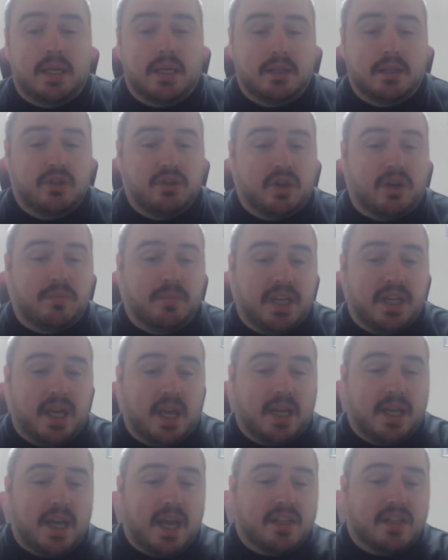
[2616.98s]
join me
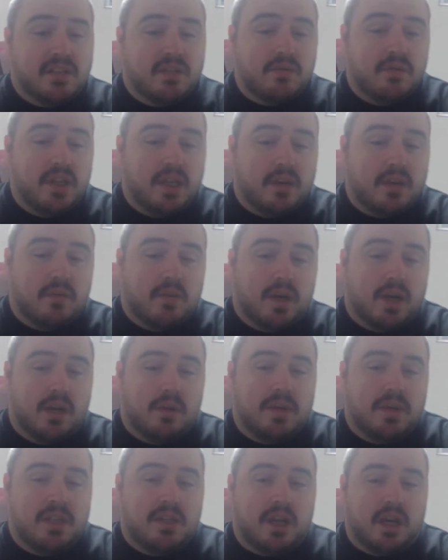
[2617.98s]
again next week. We're going to
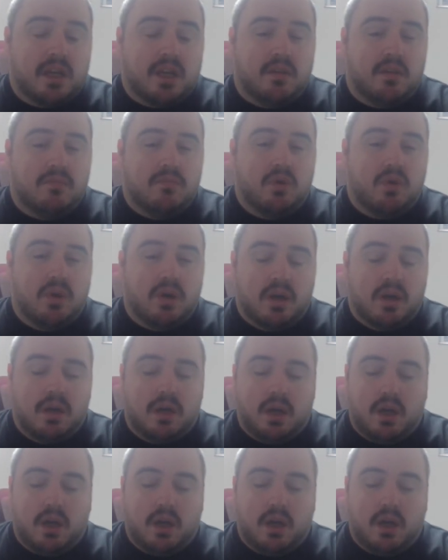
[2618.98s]
be talking more